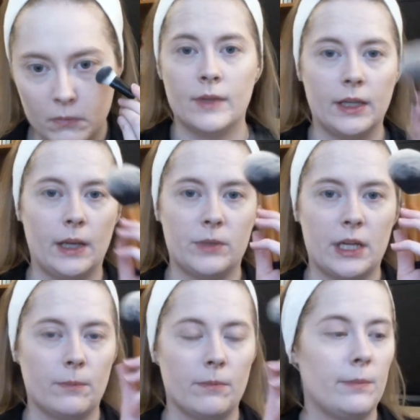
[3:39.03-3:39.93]
Now I'm
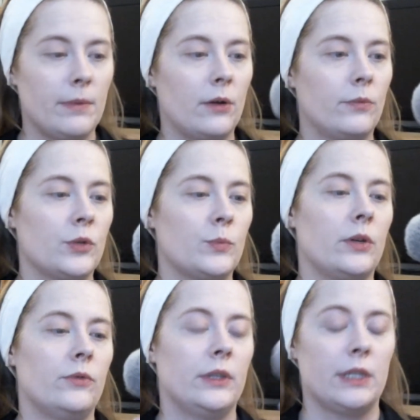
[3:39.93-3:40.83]
taking my powder brush by
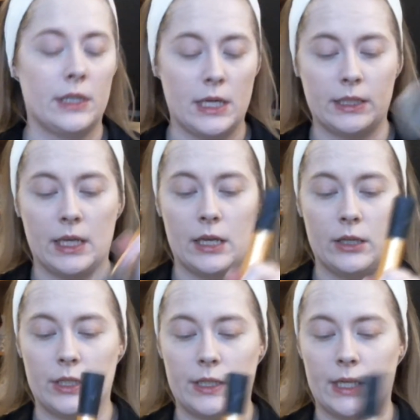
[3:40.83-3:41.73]
Real Techniques and
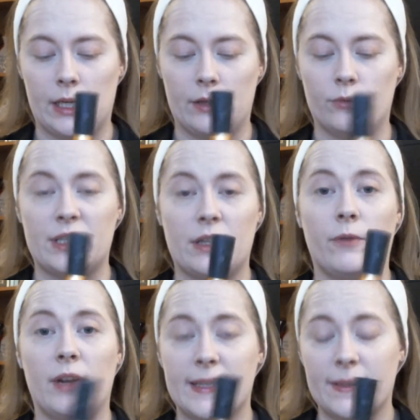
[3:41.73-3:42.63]
just setting the rest of the
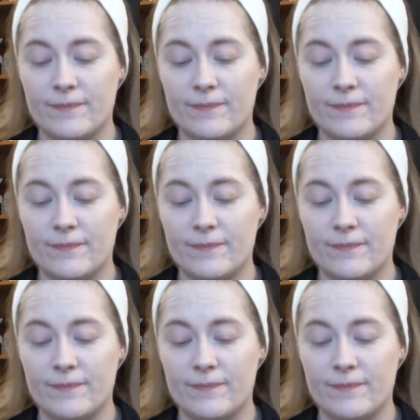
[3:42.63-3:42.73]
face.